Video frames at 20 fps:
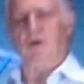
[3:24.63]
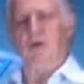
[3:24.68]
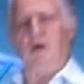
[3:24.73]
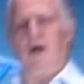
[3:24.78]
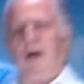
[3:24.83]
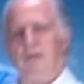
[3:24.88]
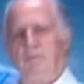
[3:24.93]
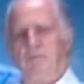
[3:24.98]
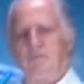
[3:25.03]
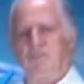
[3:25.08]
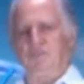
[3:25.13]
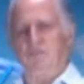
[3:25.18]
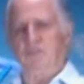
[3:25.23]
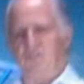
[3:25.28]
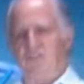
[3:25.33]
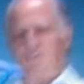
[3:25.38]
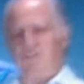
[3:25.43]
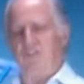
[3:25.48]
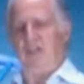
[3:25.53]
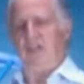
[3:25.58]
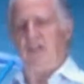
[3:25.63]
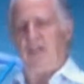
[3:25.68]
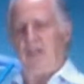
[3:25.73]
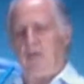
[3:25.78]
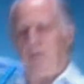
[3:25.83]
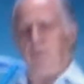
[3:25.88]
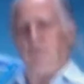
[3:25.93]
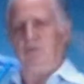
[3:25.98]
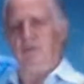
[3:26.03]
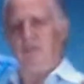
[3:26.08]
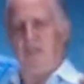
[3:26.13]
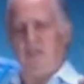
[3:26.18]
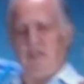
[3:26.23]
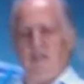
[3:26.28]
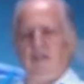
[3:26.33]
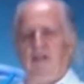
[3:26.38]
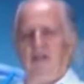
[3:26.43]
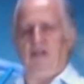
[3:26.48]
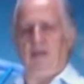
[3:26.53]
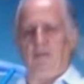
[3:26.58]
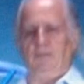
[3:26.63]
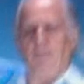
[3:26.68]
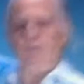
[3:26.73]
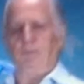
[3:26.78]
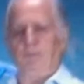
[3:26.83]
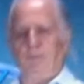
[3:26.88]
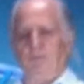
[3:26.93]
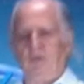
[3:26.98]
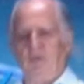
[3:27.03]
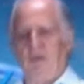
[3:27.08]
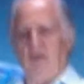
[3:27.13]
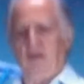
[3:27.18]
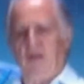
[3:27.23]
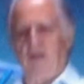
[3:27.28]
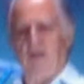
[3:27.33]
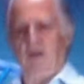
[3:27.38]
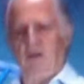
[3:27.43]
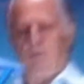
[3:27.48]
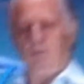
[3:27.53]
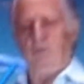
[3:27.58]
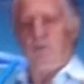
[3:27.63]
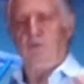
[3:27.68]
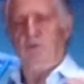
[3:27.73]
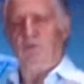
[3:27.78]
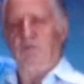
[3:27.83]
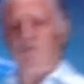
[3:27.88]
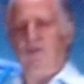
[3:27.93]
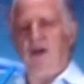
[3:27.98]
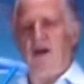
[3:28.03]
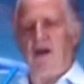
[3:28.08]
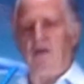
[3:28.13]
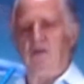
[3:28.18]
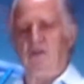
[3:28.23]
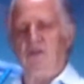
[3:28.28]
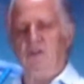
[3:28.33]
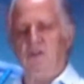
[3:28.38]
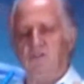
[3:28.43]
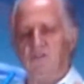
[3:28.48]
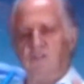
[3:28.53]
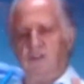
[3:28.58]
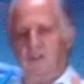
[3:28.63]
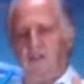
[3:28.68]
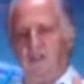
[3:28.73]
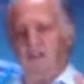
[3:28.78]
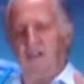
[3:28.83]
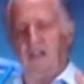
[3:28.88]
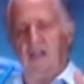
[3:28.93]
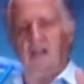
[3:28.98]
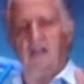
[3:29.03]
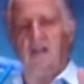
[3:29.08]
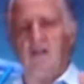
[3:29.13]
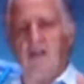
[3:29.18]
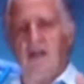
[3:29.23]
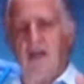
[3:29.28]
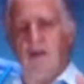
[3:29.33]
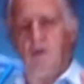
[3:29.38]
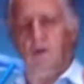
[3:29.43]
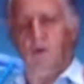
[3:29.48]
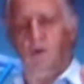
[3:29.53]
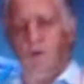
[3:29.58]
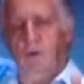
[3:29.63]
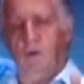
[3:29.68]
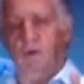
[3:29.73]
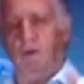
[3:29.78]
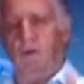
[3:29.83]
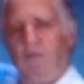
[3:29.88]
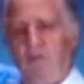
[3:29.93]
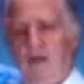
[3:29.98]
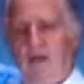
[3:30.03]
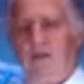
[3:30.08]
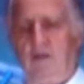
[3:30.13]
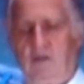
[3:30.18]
copies of the same DNA, what we found is that again, that all of that